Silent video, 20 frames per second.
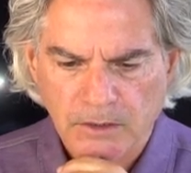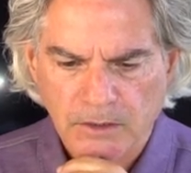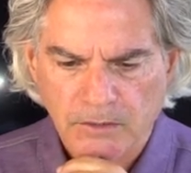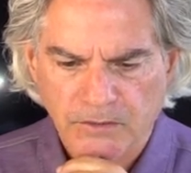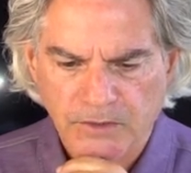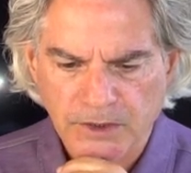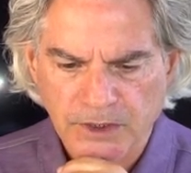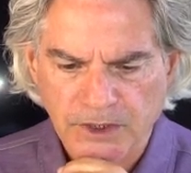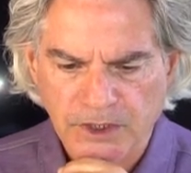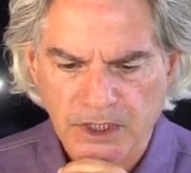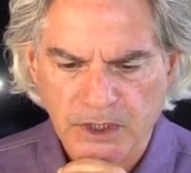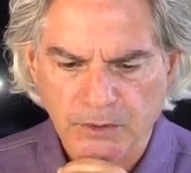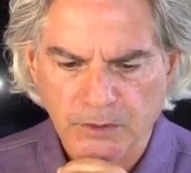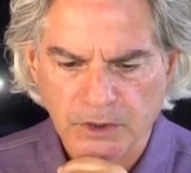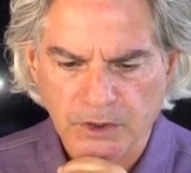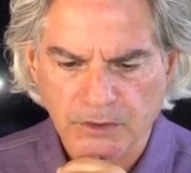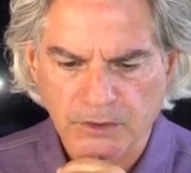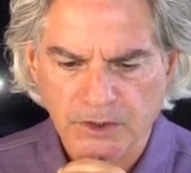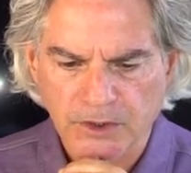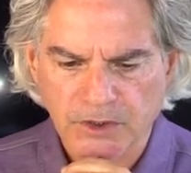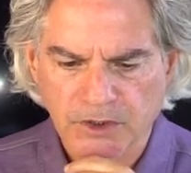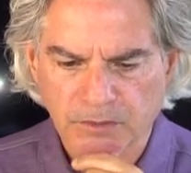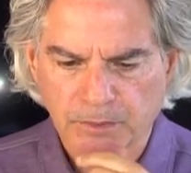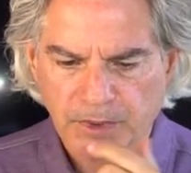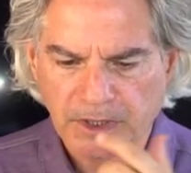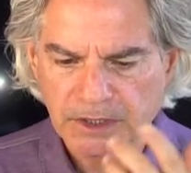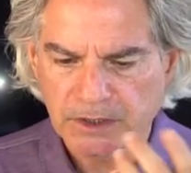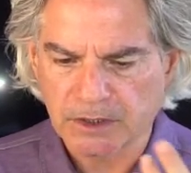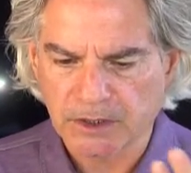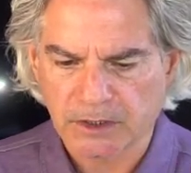first thing we're doing is
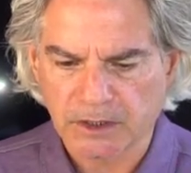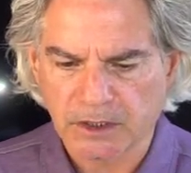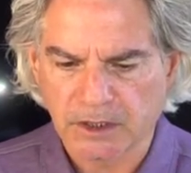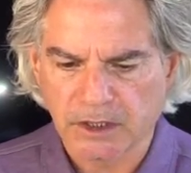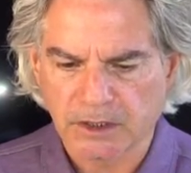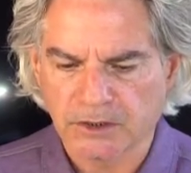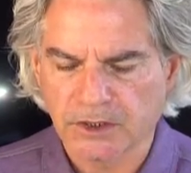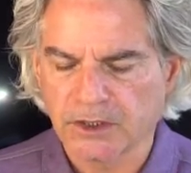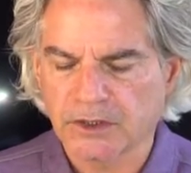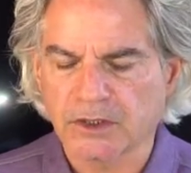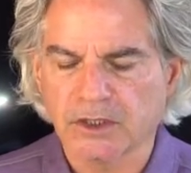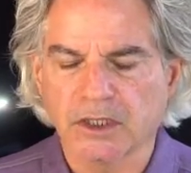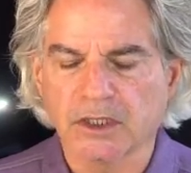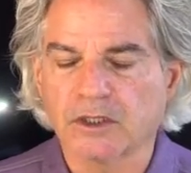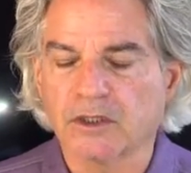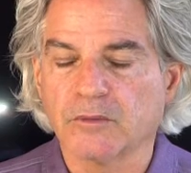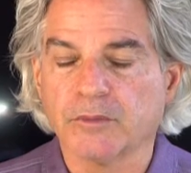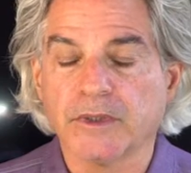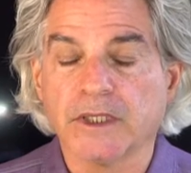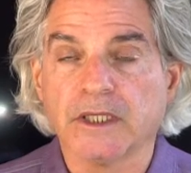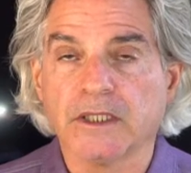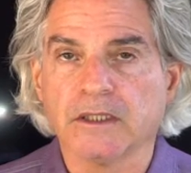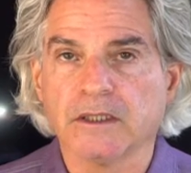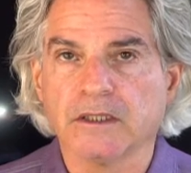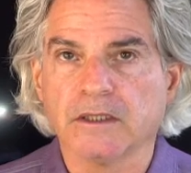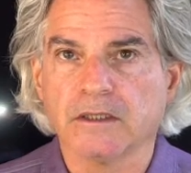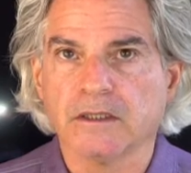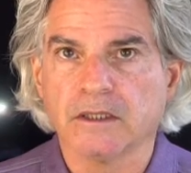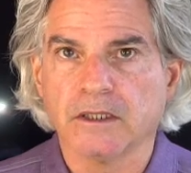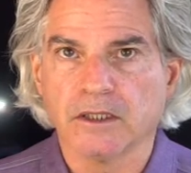basically just
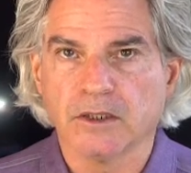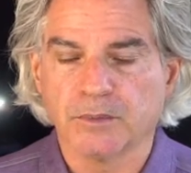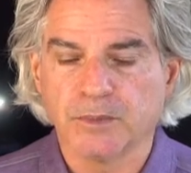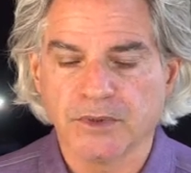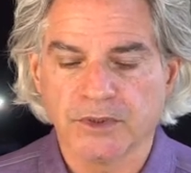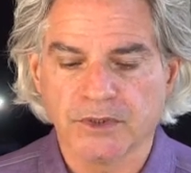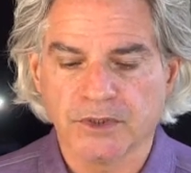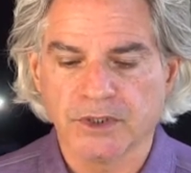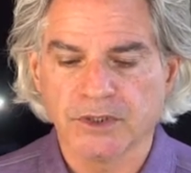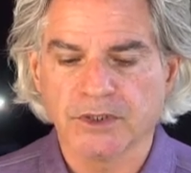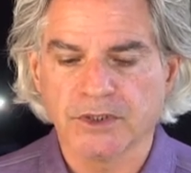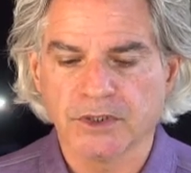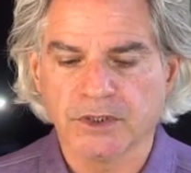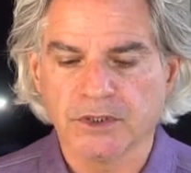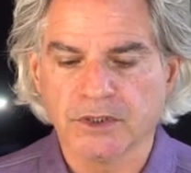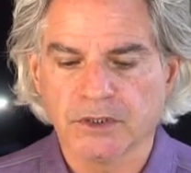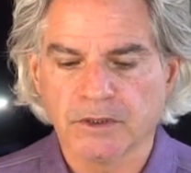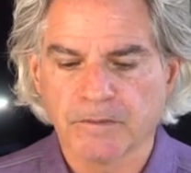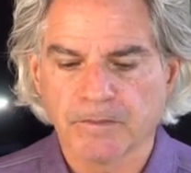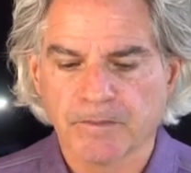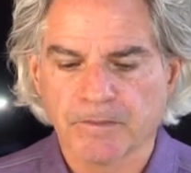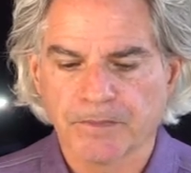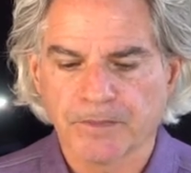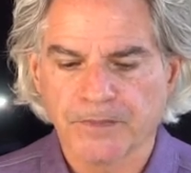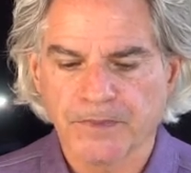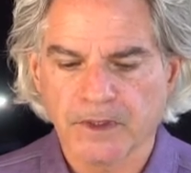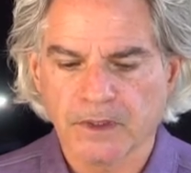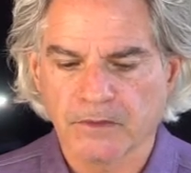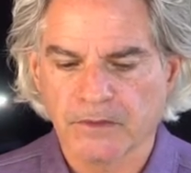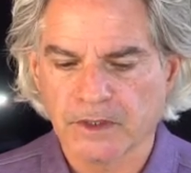incrementing the position
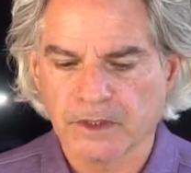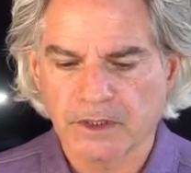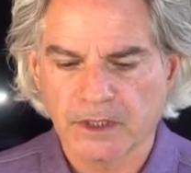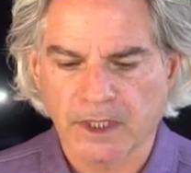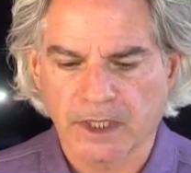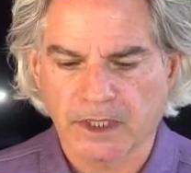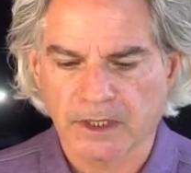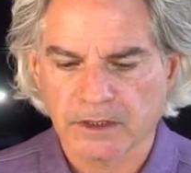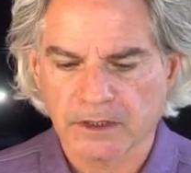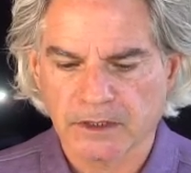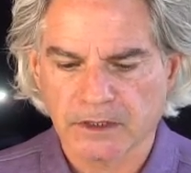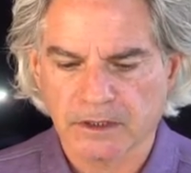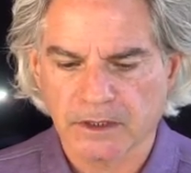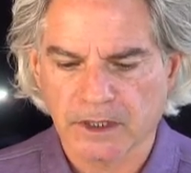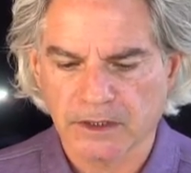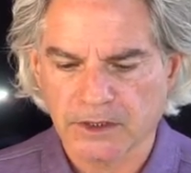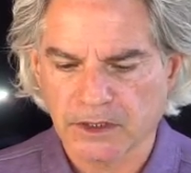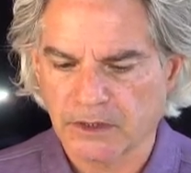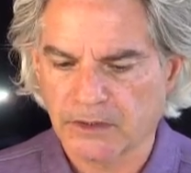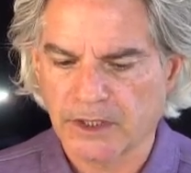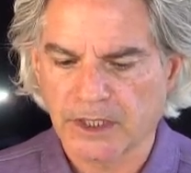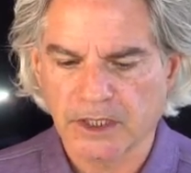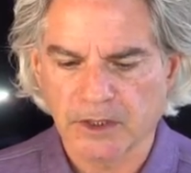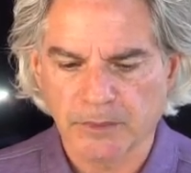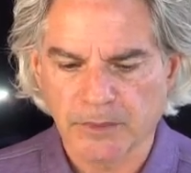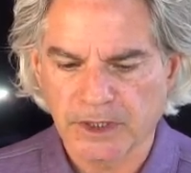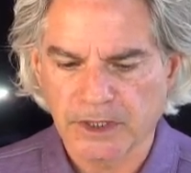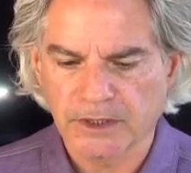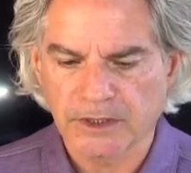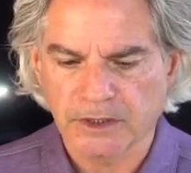of the text. That's our
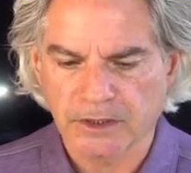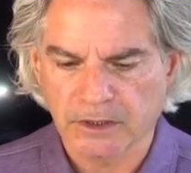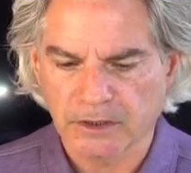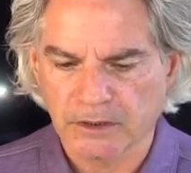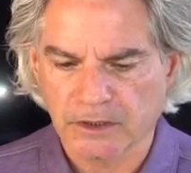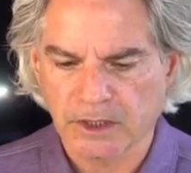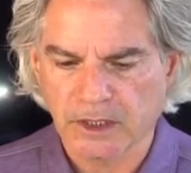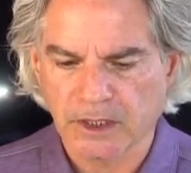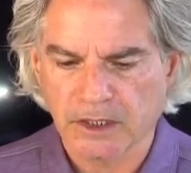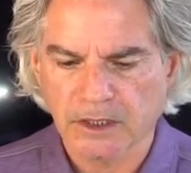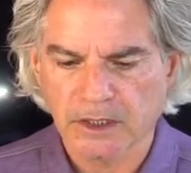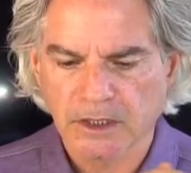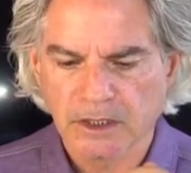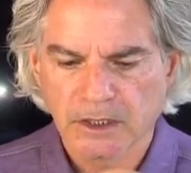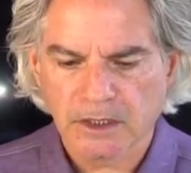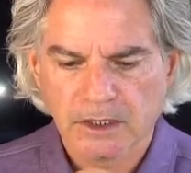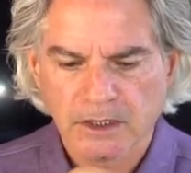animation, okay?